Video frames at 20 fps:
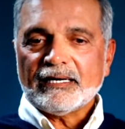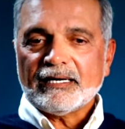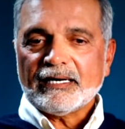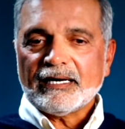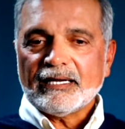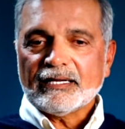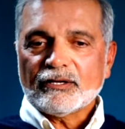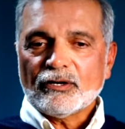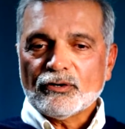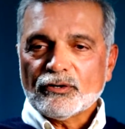
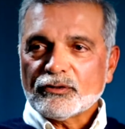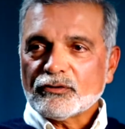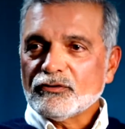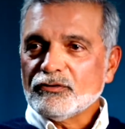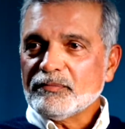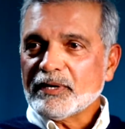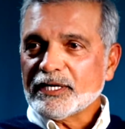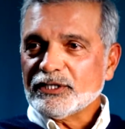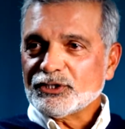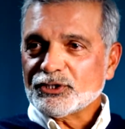I go through
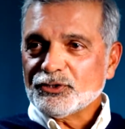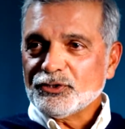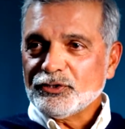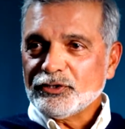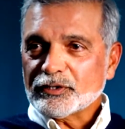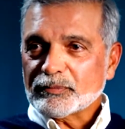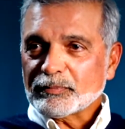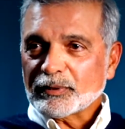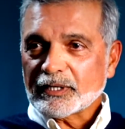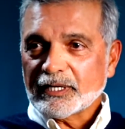my
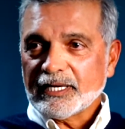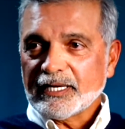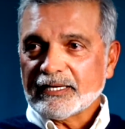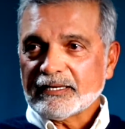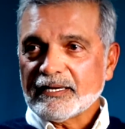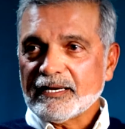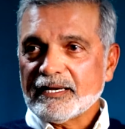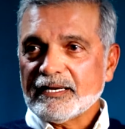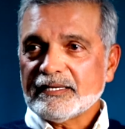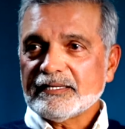junior playing
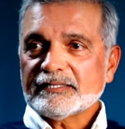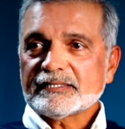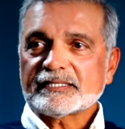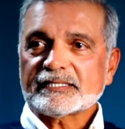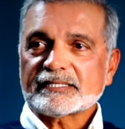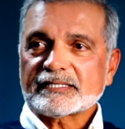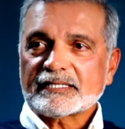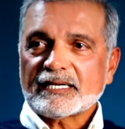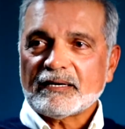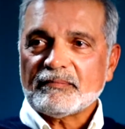
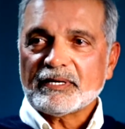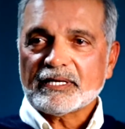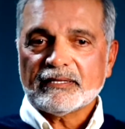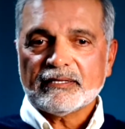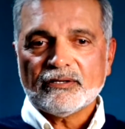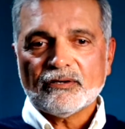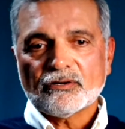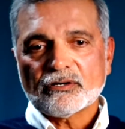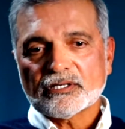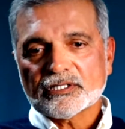days, I'm at
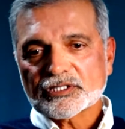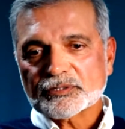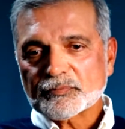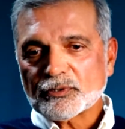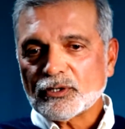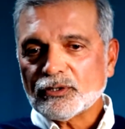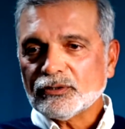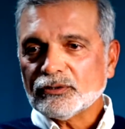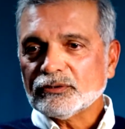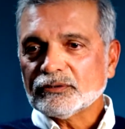the Orange
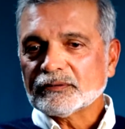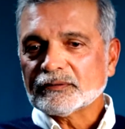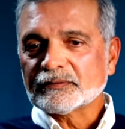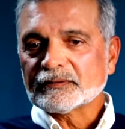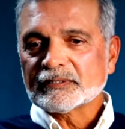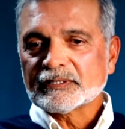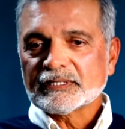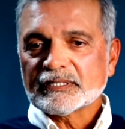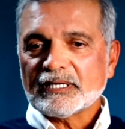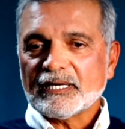Bowl,
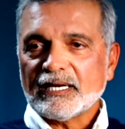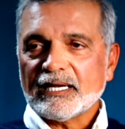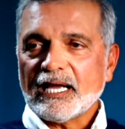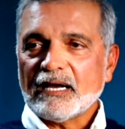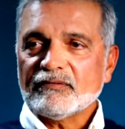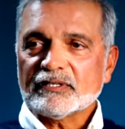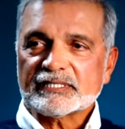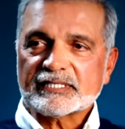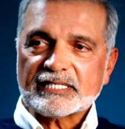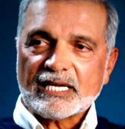I
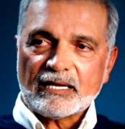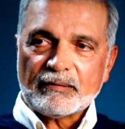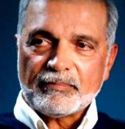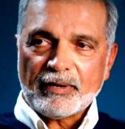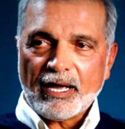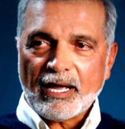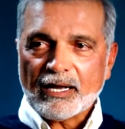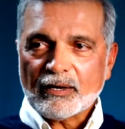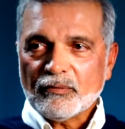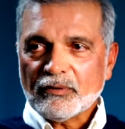have a
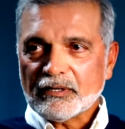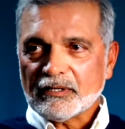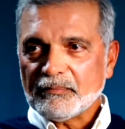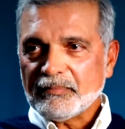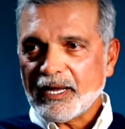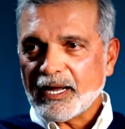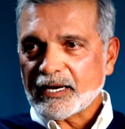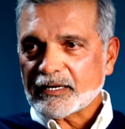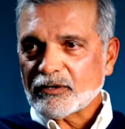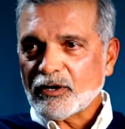setback with a
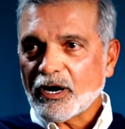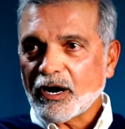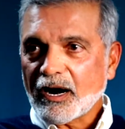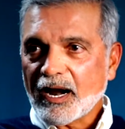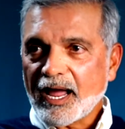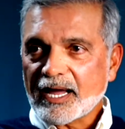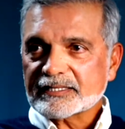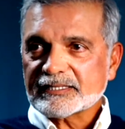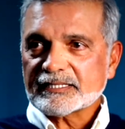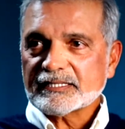bad car
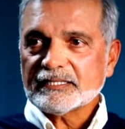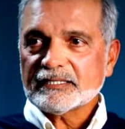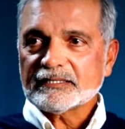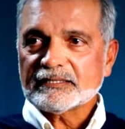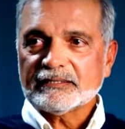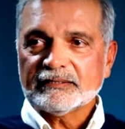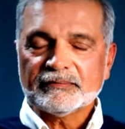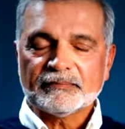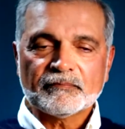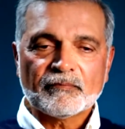accident,
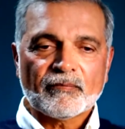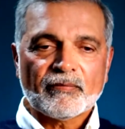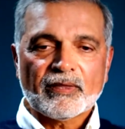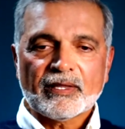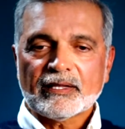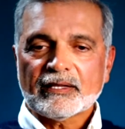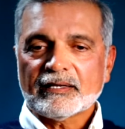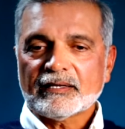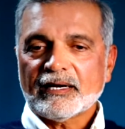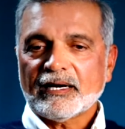
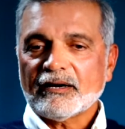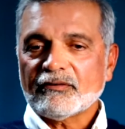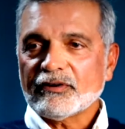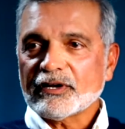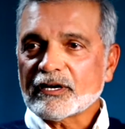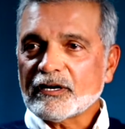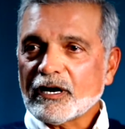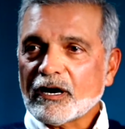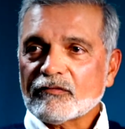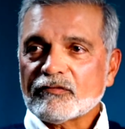I
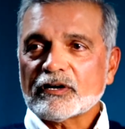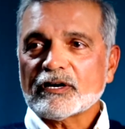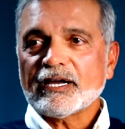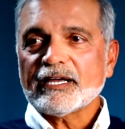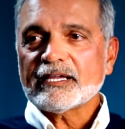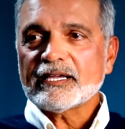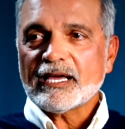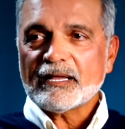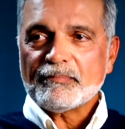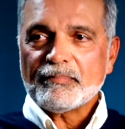recover, I
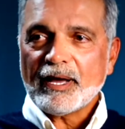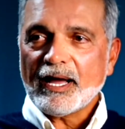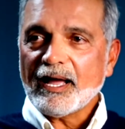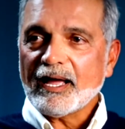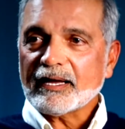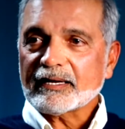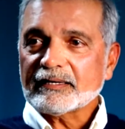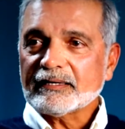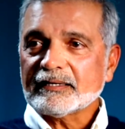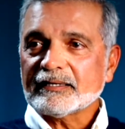get
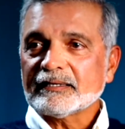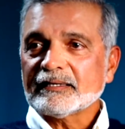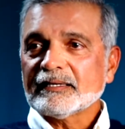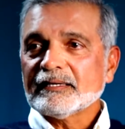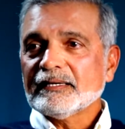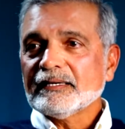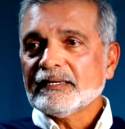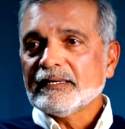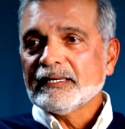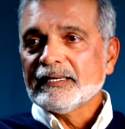back,
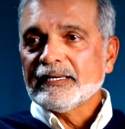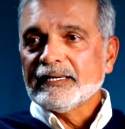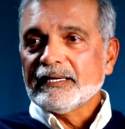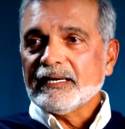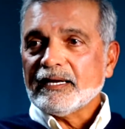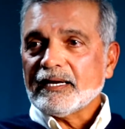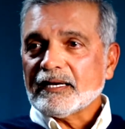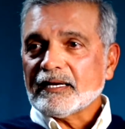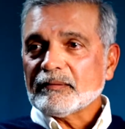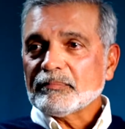
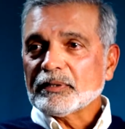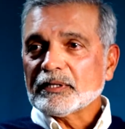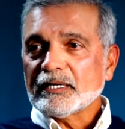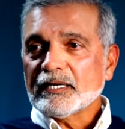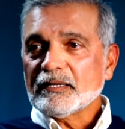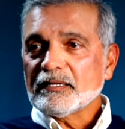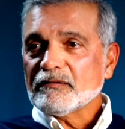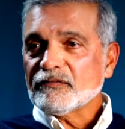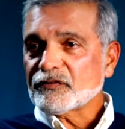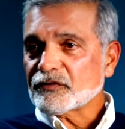and I play
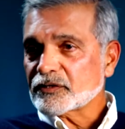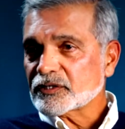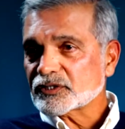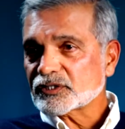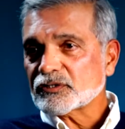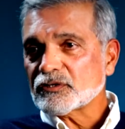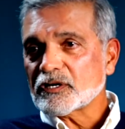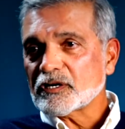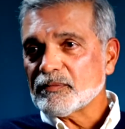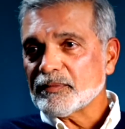in the
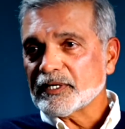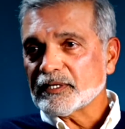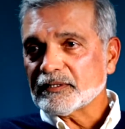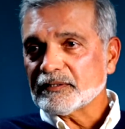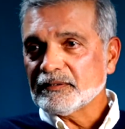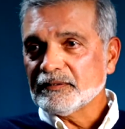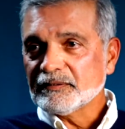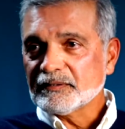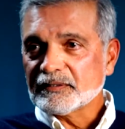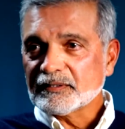first
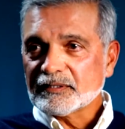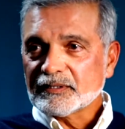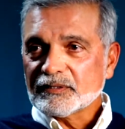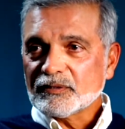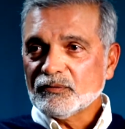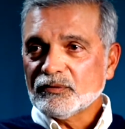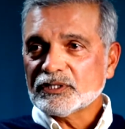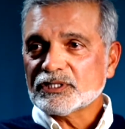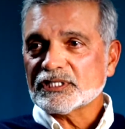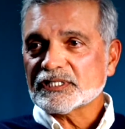
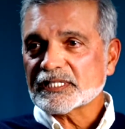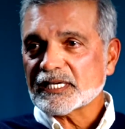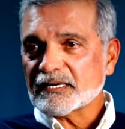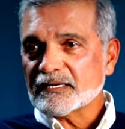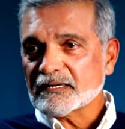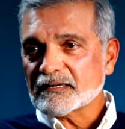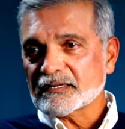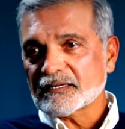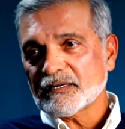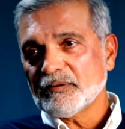tournament, which is at
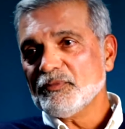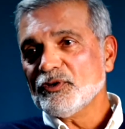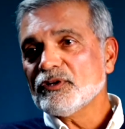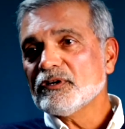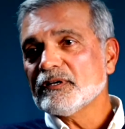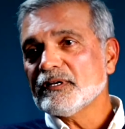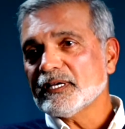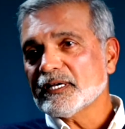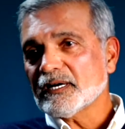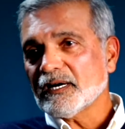a
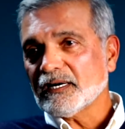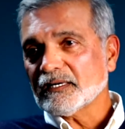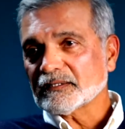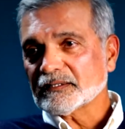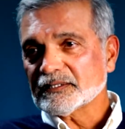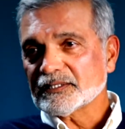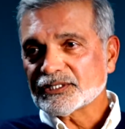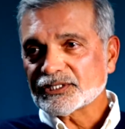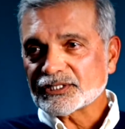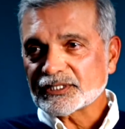community
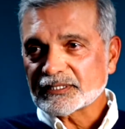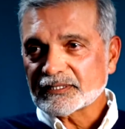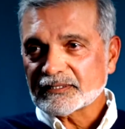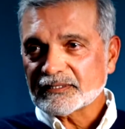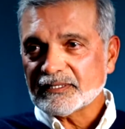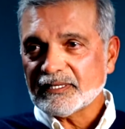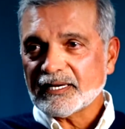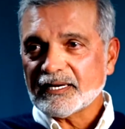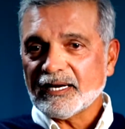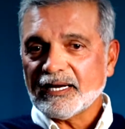college
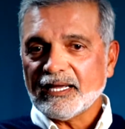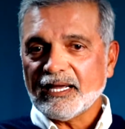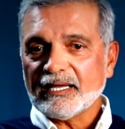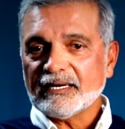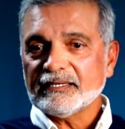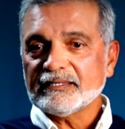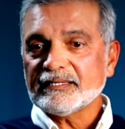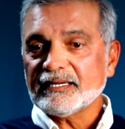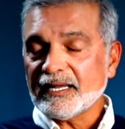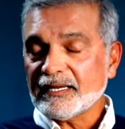that I had
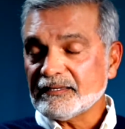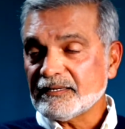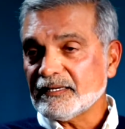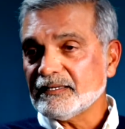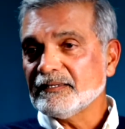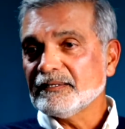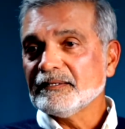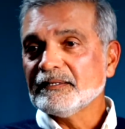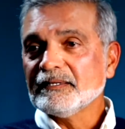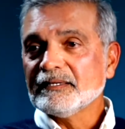
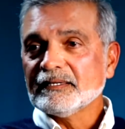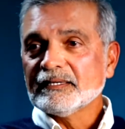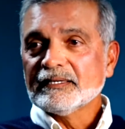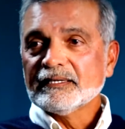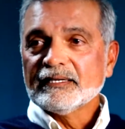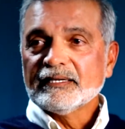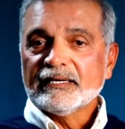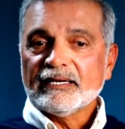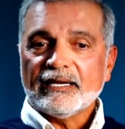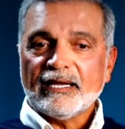attended.
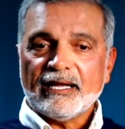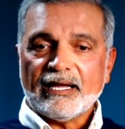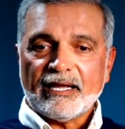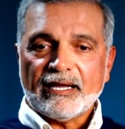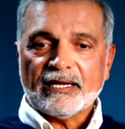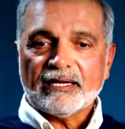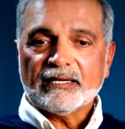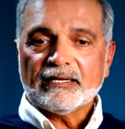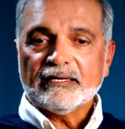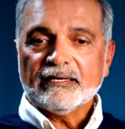
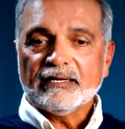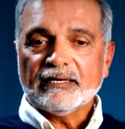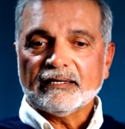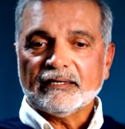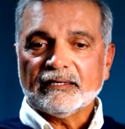And